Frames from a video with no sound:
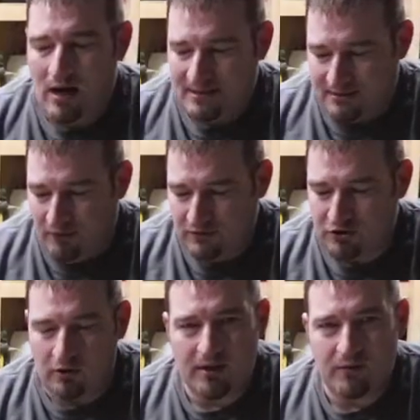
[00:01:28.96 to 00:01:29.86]
All right, so
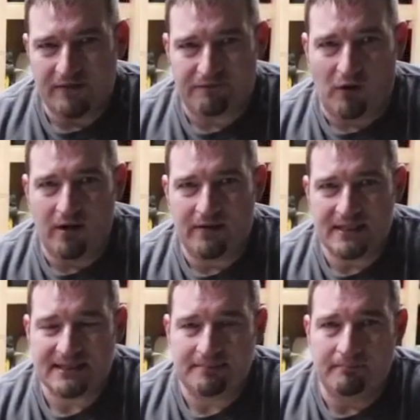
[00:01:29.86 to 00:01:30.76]
starting with the front of
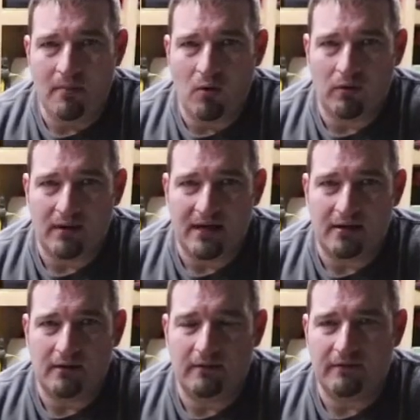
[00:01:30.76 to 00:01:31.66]
this mower
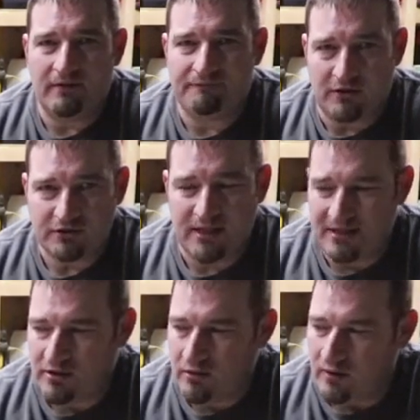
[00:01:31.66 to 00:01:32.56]
here, the first thing
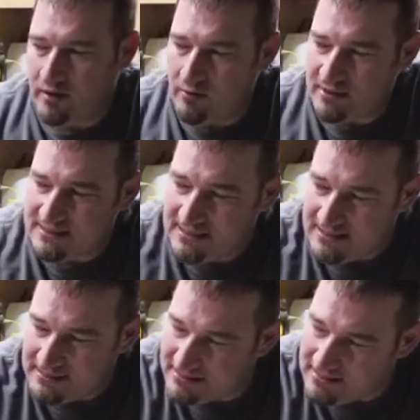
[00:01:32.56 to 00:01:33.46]
you're going to notice
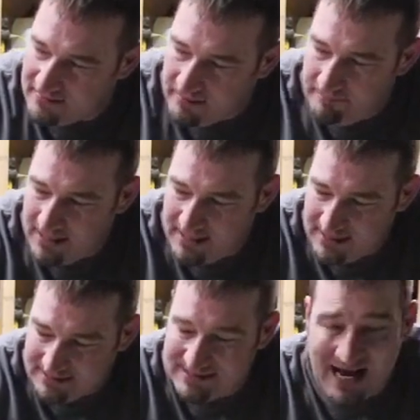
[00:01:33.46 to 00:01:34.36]
is the
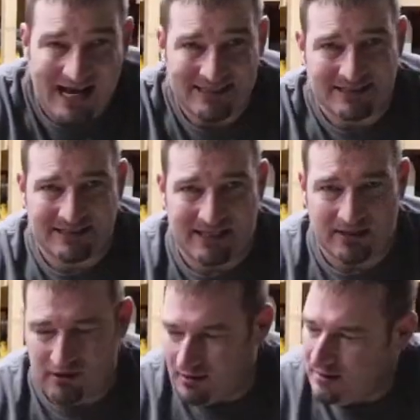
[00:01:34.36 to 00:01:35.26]
big Titan
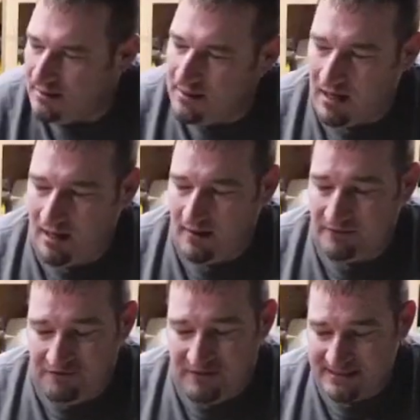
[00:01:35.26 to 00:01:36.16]
sticker.
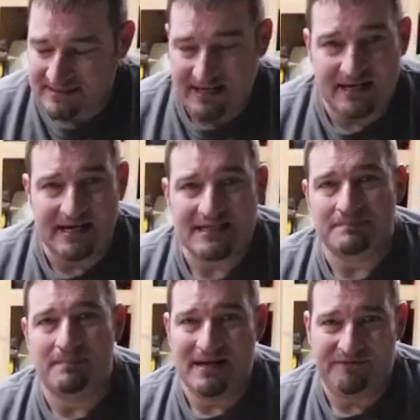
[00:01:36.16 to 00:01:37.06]
This thing
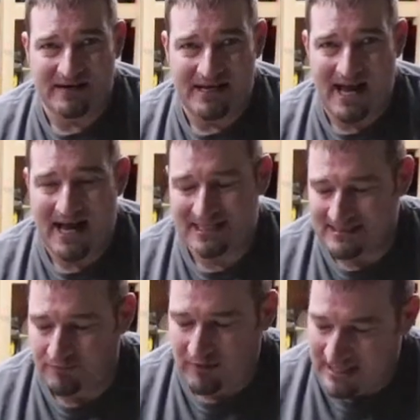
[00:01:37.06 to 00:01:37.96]
is beefy,
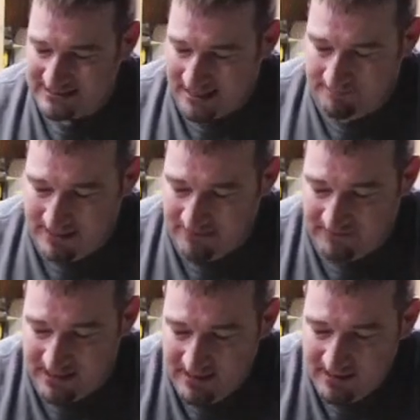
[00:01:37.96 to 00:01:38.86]
guys, and when I say
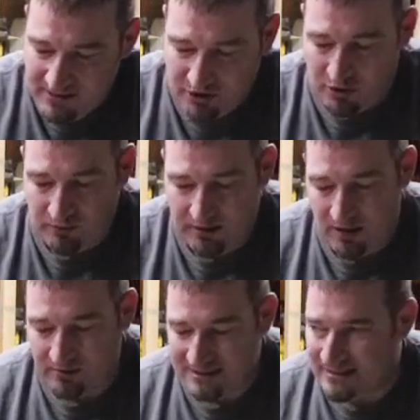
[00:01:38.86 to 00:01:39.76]
beefy, you're going to
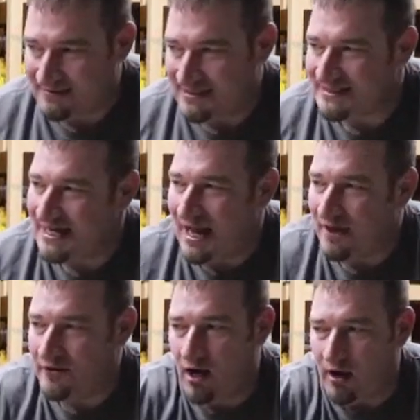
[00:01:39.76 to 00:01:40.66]
notice that this
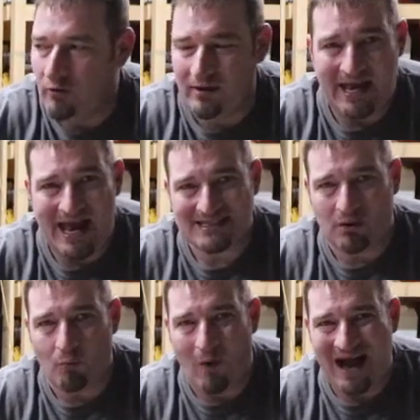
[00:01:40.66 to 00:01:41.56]
not only has
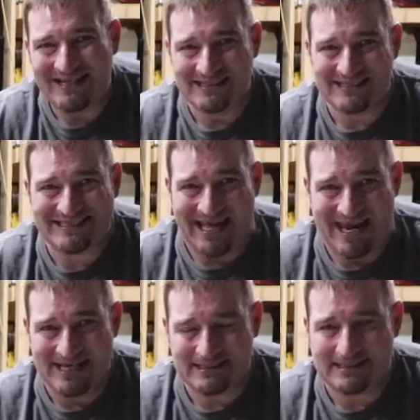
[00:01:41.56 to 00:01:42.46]
a widened
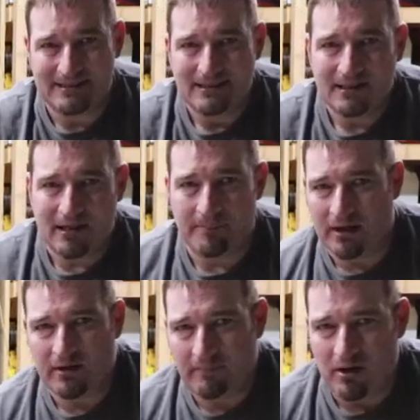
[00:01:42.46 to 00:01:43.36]
stance
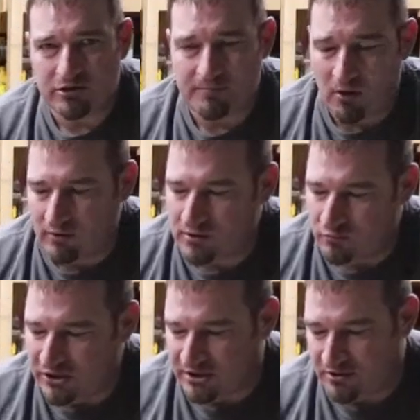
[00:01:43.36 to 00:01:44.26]
compared to most mowers,
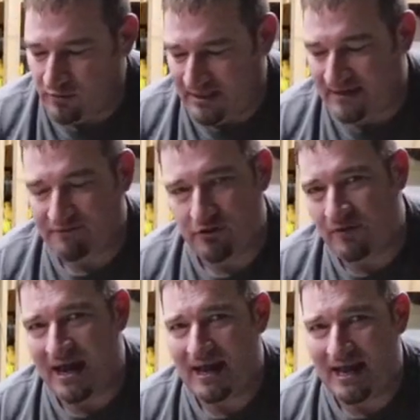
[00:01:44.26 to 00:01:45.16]
which is going to give you
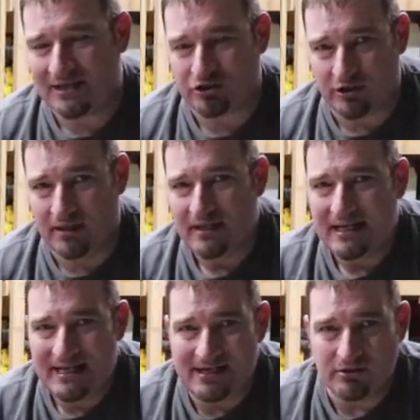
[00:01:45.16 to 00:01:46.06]
that extra
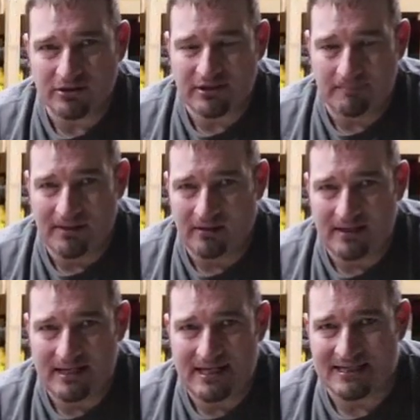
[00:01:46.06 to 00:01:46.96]
heel
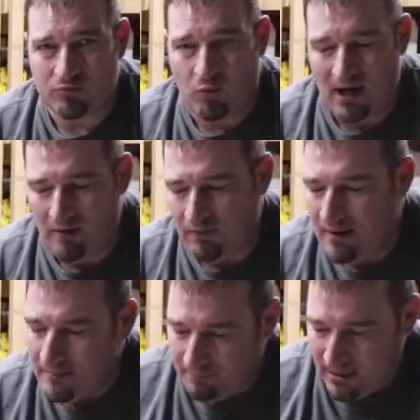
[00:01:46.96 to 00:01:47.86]
stability as
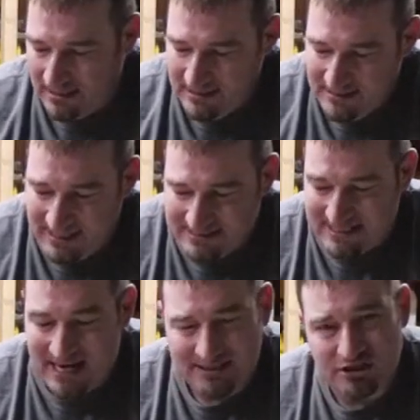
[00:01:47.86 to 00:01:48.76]
well, but it's
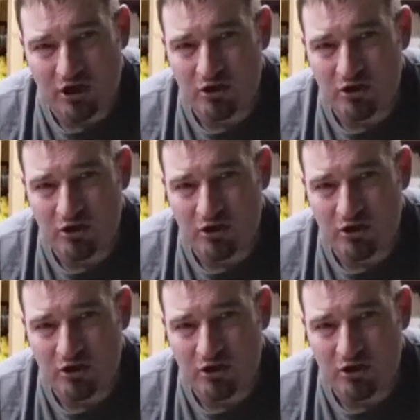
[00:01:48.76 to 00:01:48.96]
got